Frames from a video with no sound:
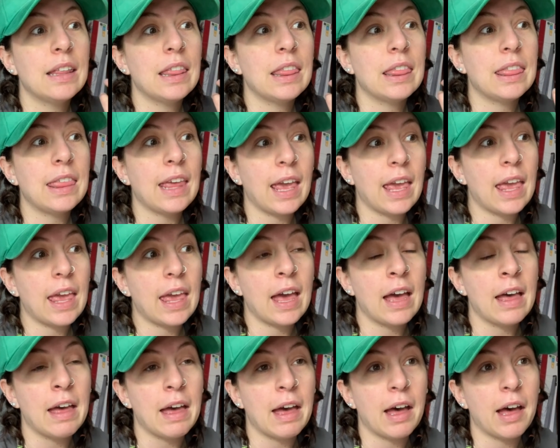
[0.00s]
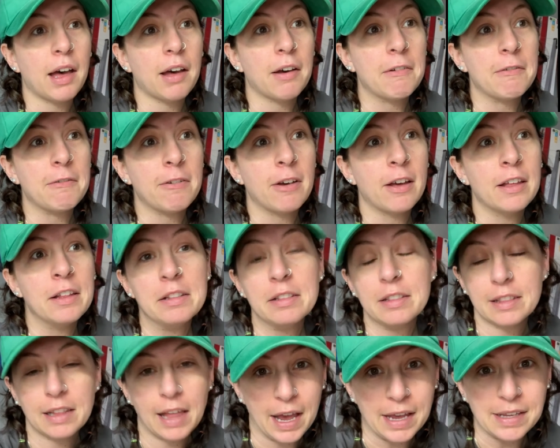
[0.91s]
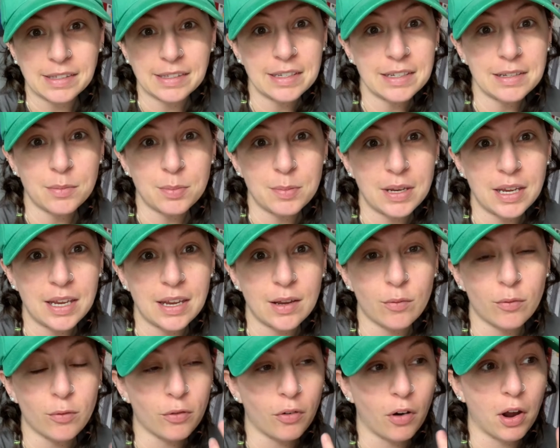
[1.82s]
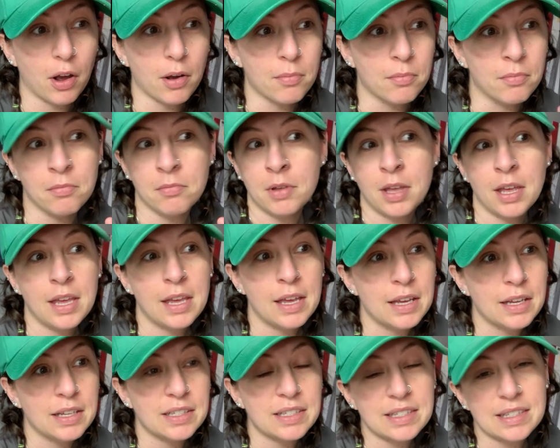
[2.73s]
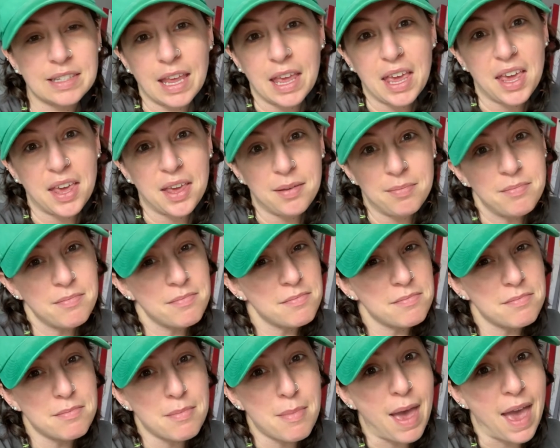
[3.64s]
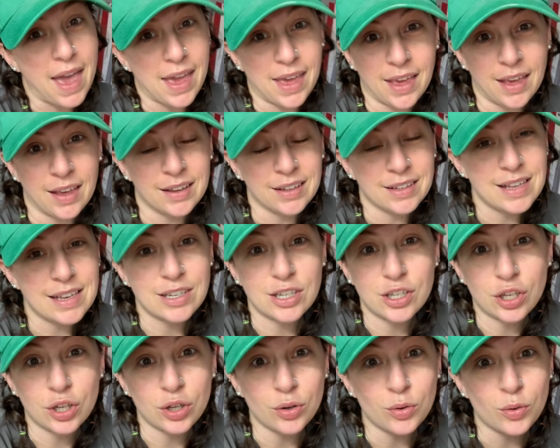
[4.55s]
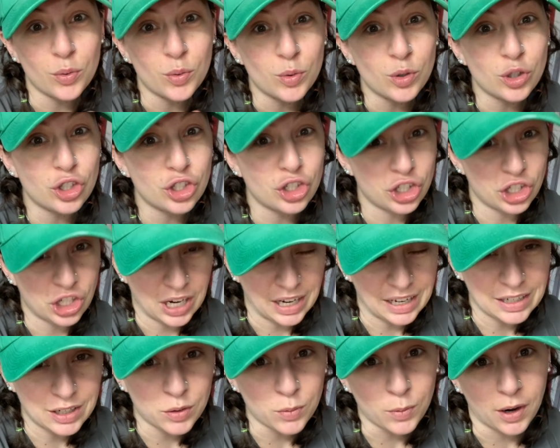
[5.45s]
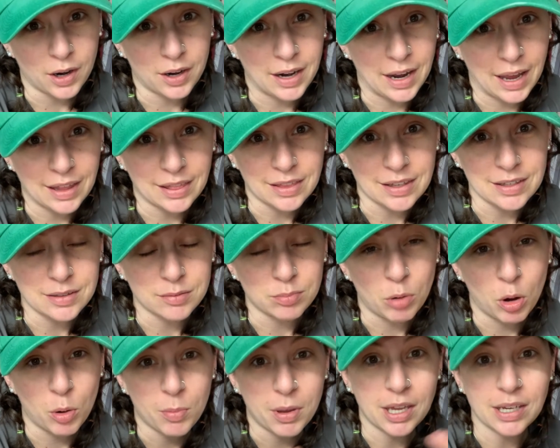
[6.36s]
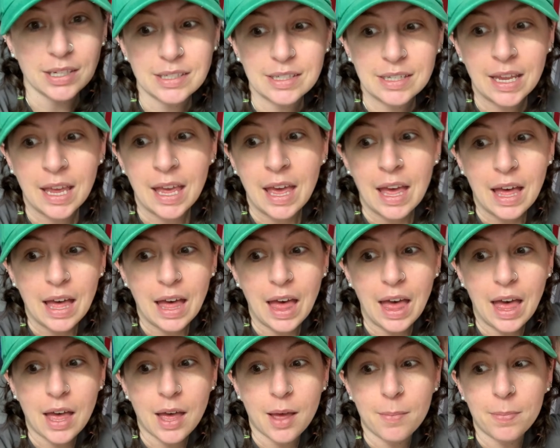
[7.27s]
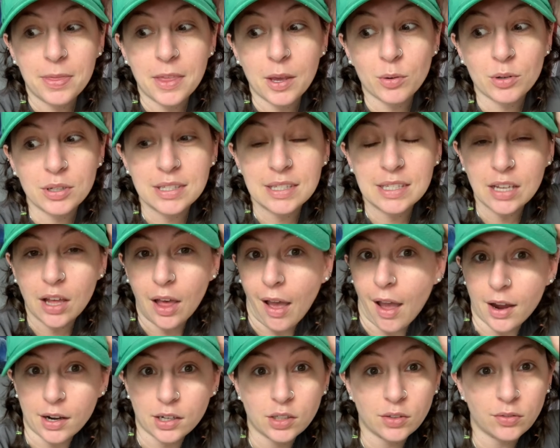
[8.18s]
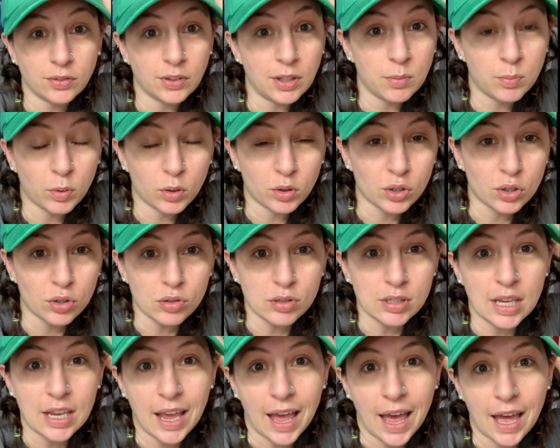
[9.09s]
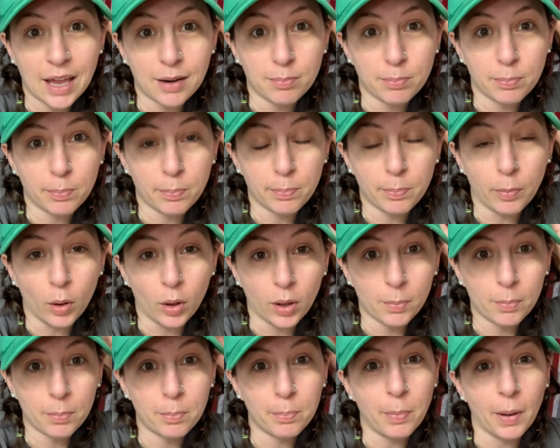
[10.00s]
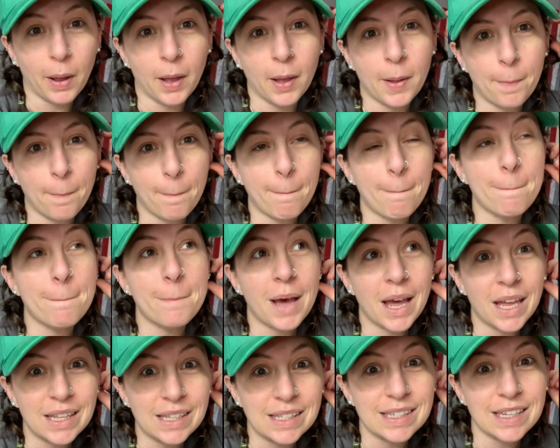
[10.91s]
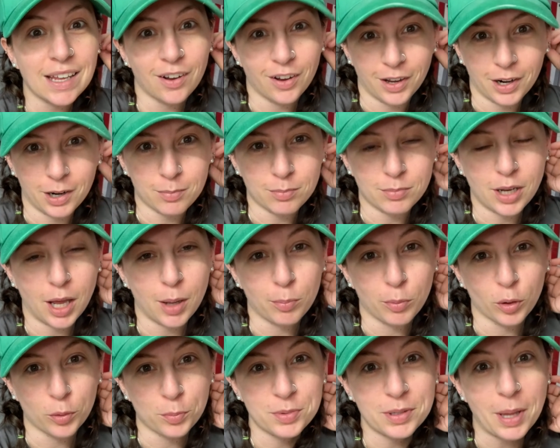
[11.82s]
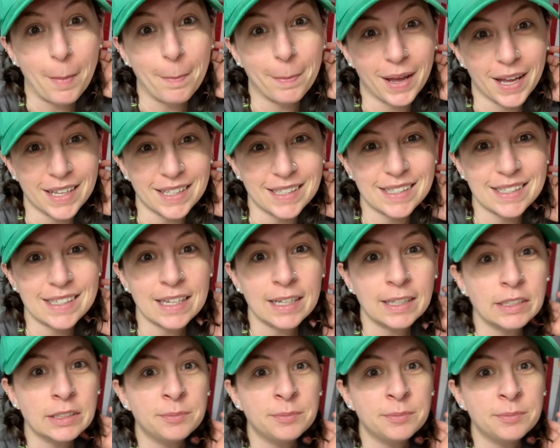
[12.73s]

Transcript: they have lasted me from, say, May to January at this moment. They were still actively producing, had buds on them, not bulbs, buds.